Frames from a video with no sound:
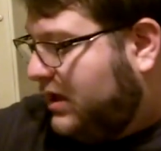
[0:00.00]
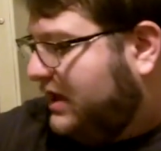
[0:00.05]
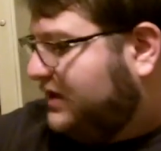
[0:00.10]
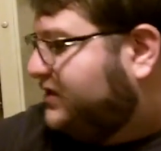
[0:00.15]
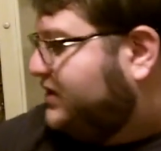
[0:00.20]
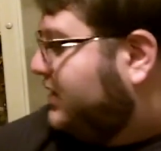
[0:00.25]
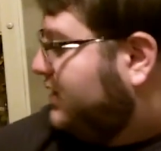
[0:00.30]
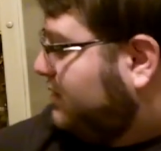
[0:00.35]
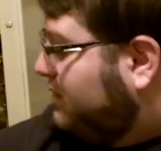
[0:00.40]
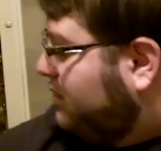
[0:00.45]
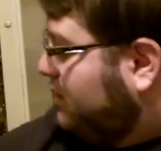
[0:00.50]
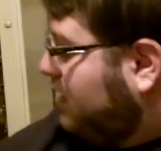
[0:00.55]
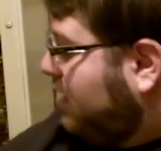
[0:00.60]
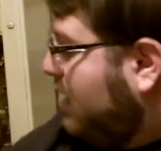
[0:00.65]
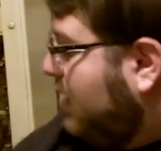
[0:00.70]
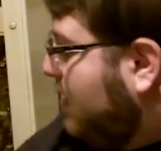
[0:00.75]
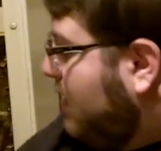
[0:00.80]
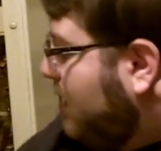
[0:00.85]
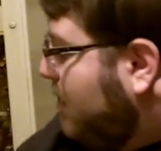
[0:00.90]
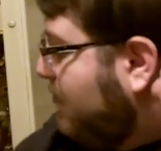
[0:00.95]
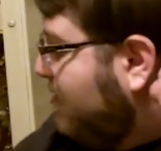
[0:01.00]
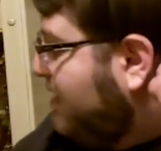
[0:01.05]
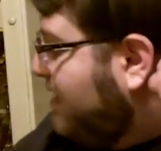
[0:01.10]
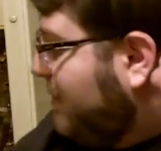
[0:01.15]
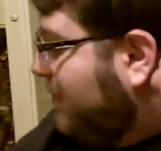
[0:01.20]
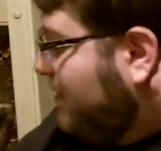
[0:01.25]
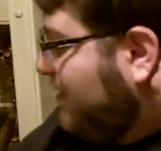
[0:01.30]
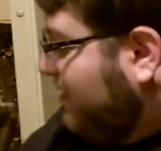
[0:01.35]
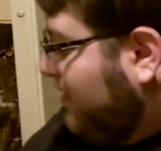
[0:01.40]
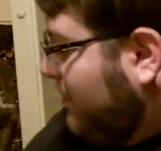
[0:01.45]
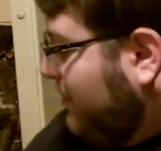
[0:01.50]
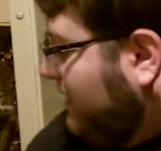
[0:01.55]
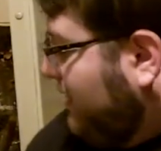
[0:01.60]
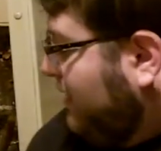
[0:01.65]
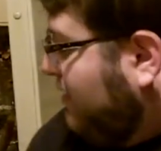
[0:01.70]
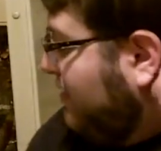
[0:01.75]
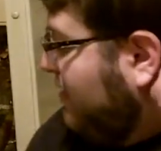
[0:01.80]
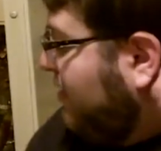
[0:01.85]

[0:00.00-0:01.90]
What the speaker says: actually I'm skipping something.